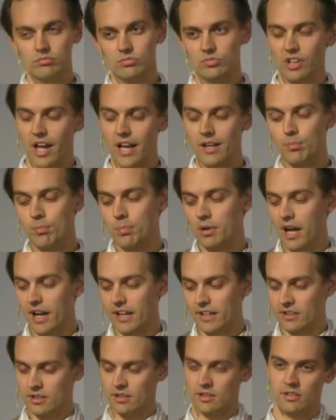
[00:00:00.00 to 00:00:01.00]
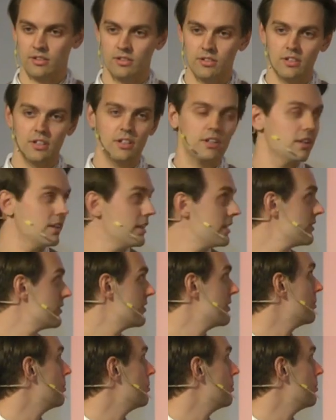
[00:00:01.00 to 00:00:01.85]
type-like is the